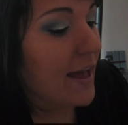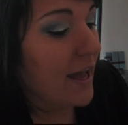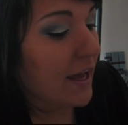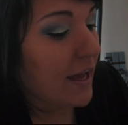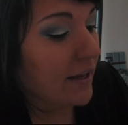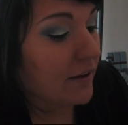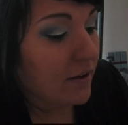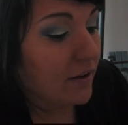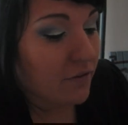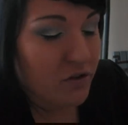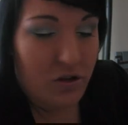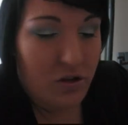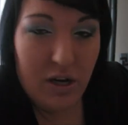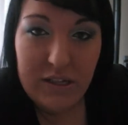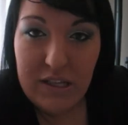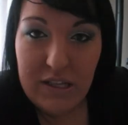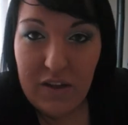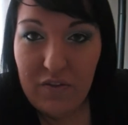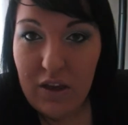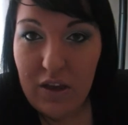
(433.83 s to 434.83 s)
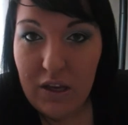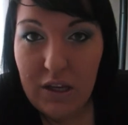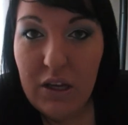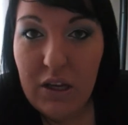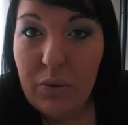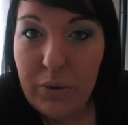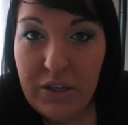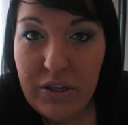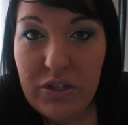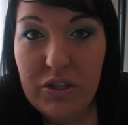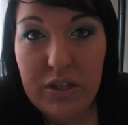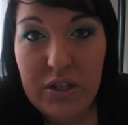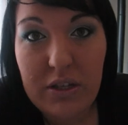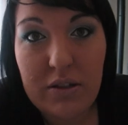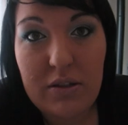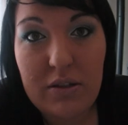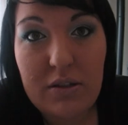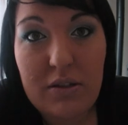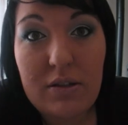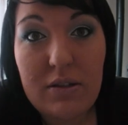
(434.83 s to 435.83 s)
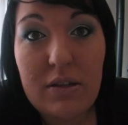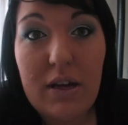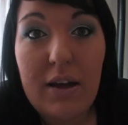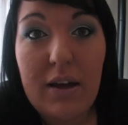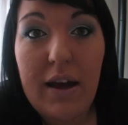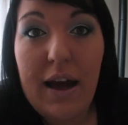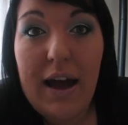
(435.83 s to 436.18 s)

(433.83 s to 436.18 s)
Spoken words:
And if you guys have any questions,